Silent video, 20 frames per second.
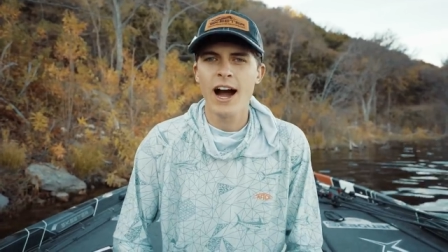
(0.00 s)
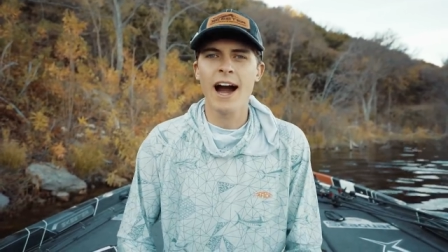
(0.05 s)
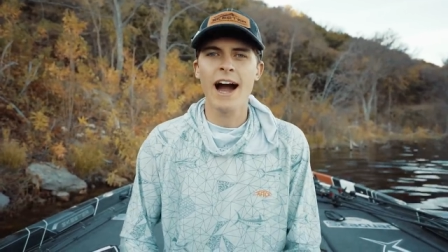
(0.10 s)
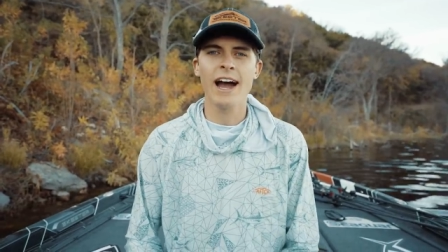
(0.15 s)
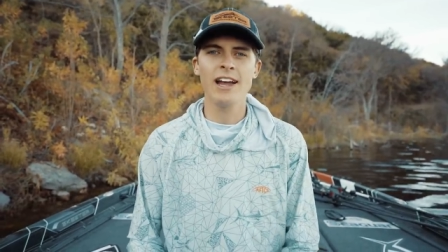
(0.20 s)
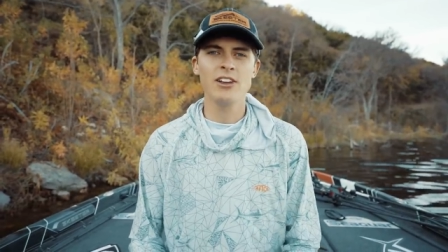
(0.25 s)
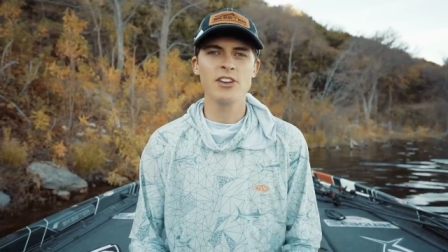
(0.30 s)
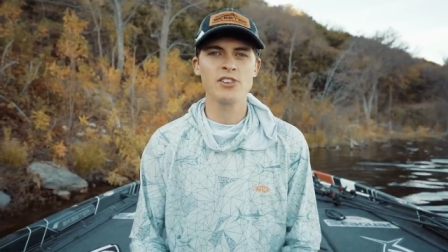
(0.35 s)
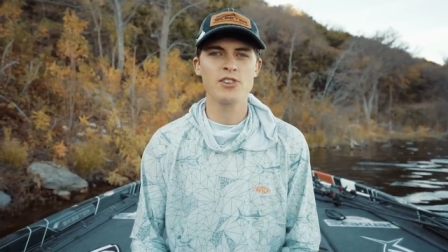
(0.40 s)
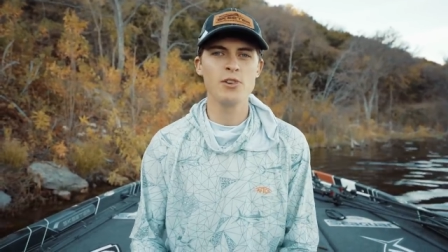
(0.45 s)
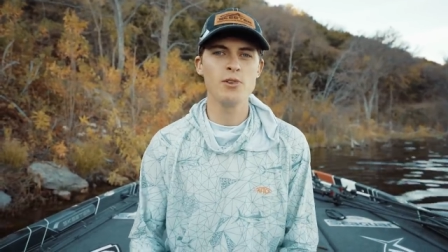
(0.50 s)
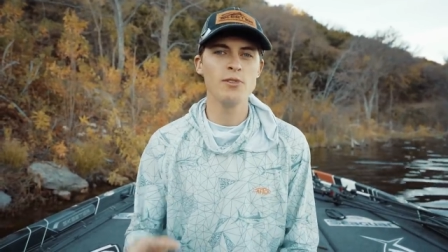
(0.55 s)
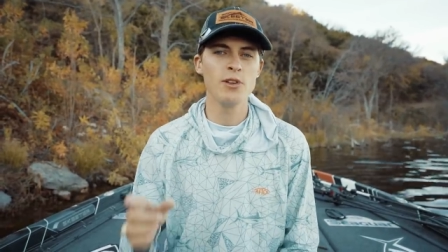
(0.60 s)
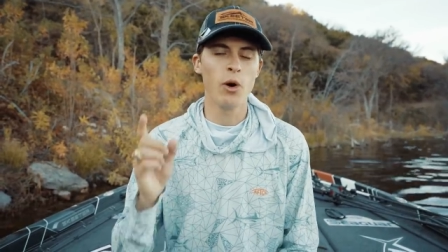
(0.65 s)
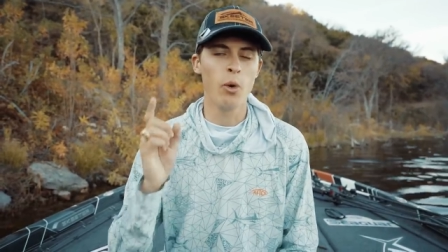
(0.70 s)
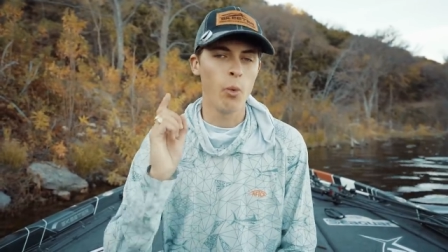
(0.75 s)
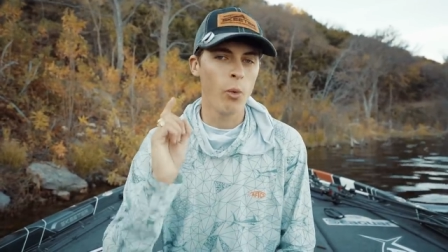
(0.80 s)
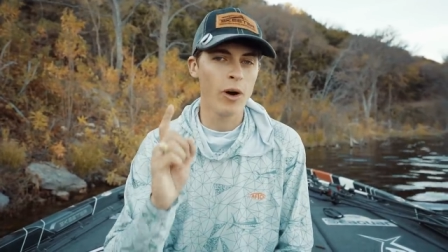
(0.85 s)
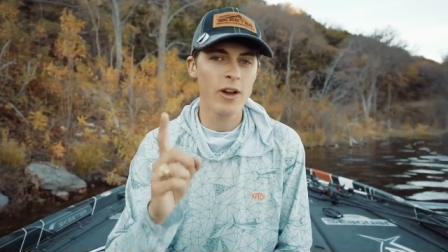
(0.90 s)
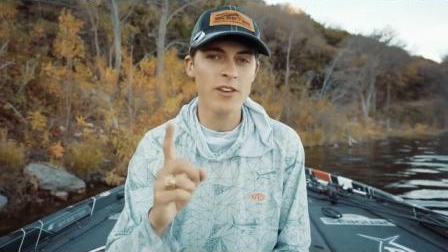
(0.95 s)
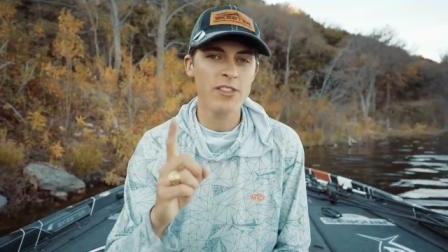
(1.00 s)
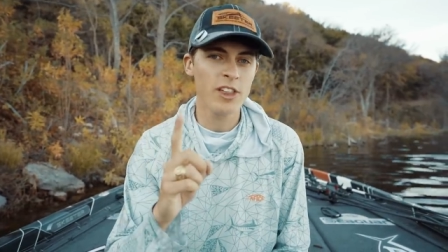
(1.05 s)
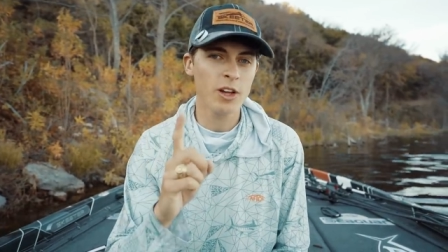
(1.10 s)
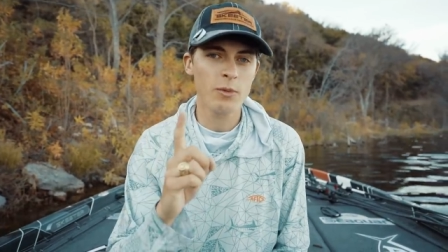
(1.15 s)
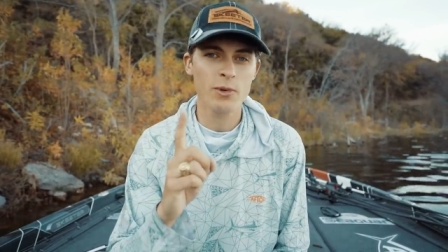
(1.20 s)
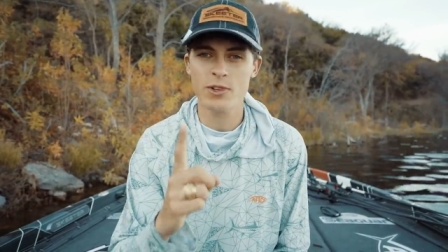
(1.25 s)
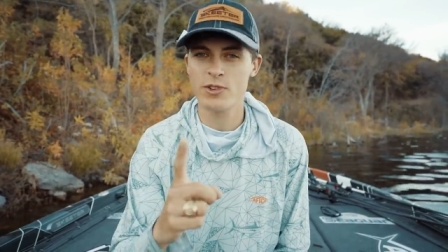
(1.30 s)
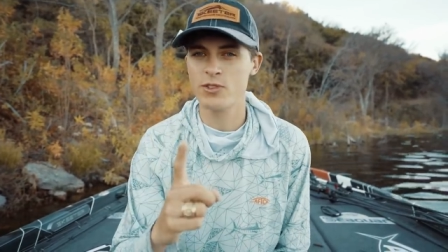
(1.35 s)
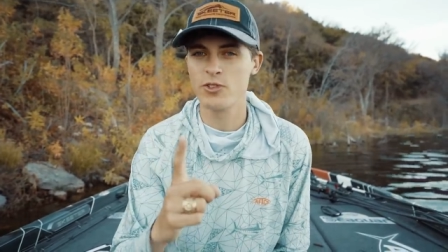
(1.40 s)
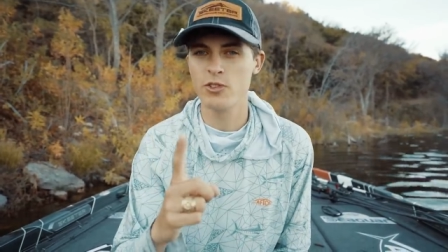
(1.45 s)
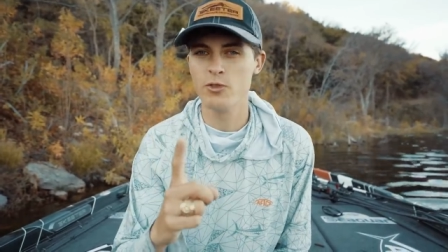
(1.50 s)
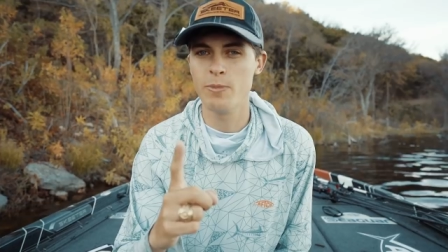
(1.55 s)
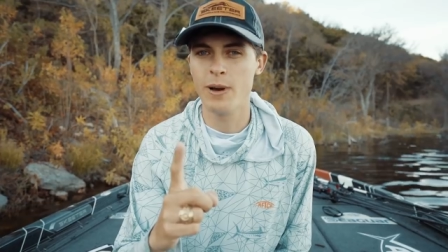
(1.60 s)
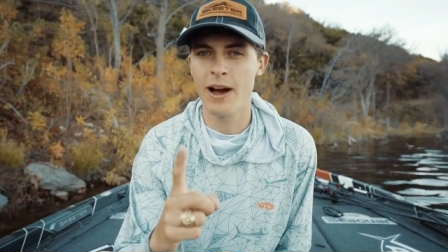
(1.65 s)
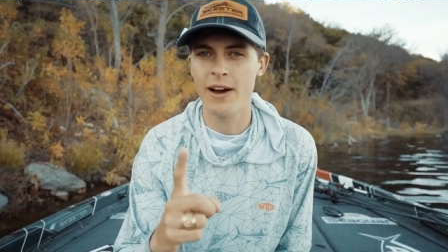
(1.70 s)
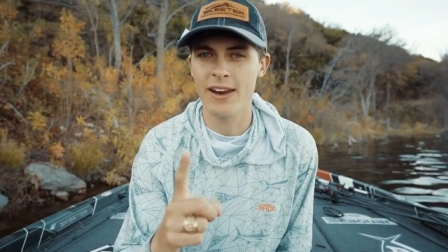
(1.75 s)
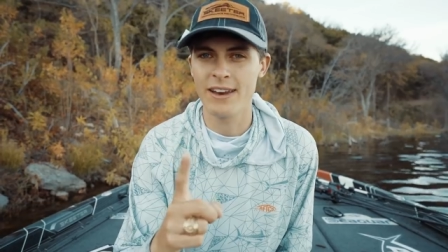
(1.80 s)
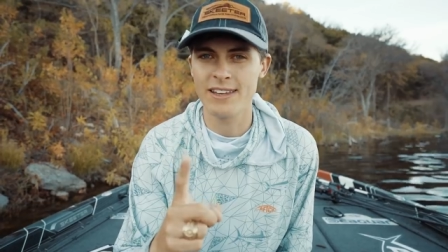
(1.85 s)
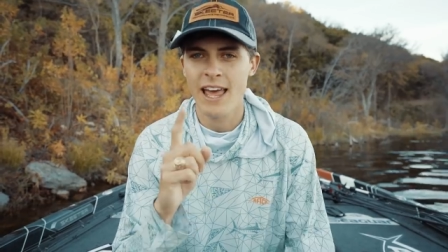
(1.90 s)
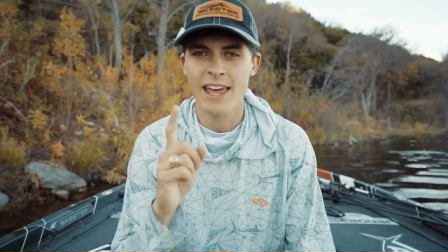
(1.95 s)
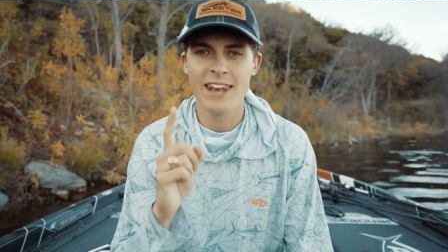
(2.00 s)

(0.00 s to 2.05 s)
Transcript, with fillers: I just knew that one thing was true about it,